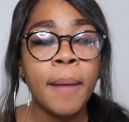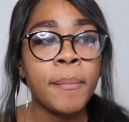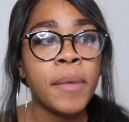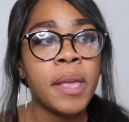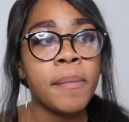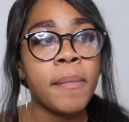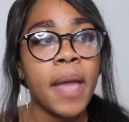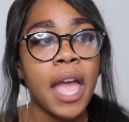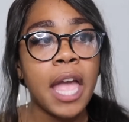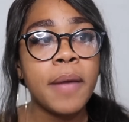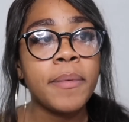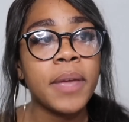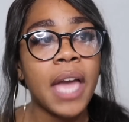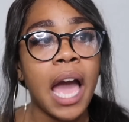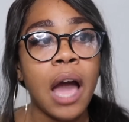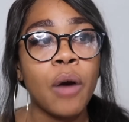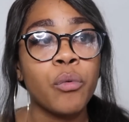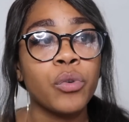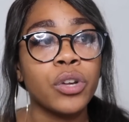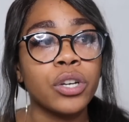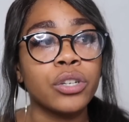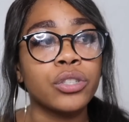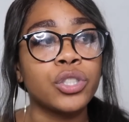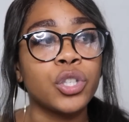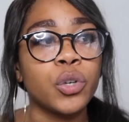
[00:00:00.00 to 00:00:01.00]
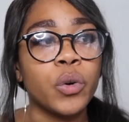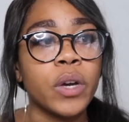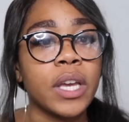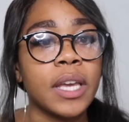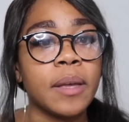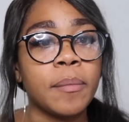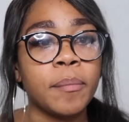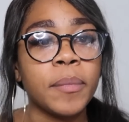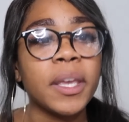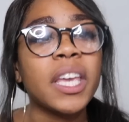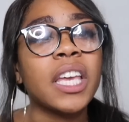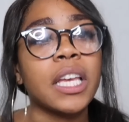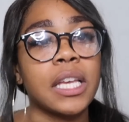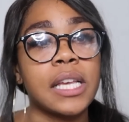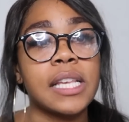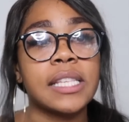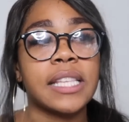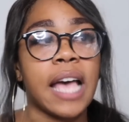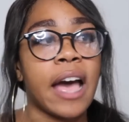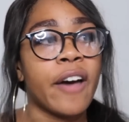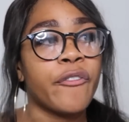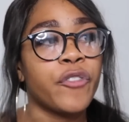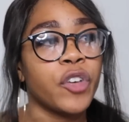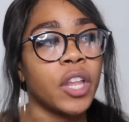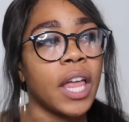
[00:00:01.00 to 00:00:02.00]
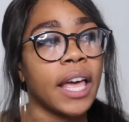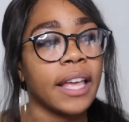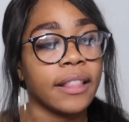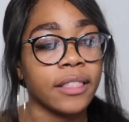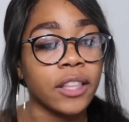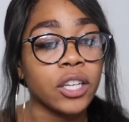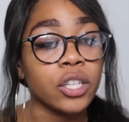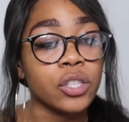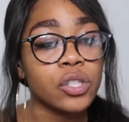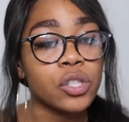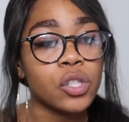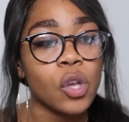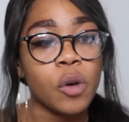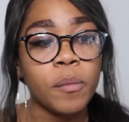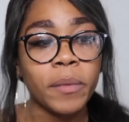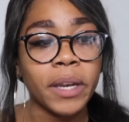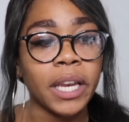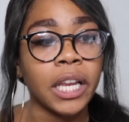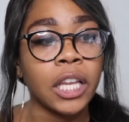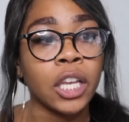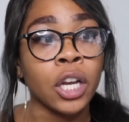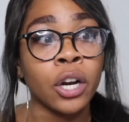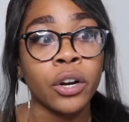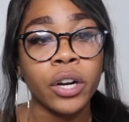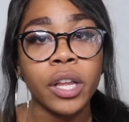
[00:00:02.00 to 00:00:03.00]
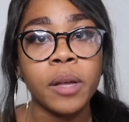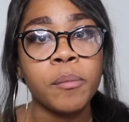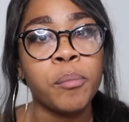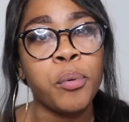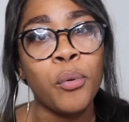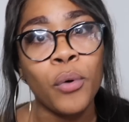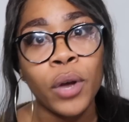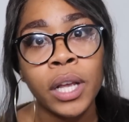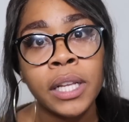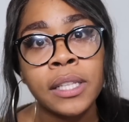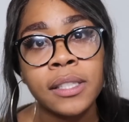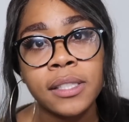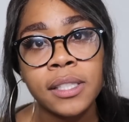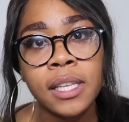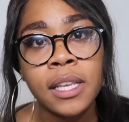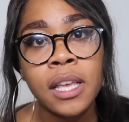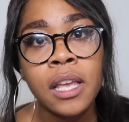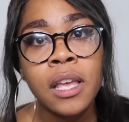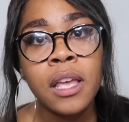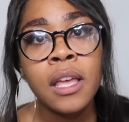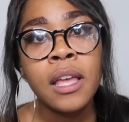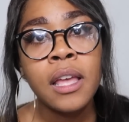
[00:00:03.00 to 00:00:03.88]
I mean, maybe I will do it because I feel like there's so many learning points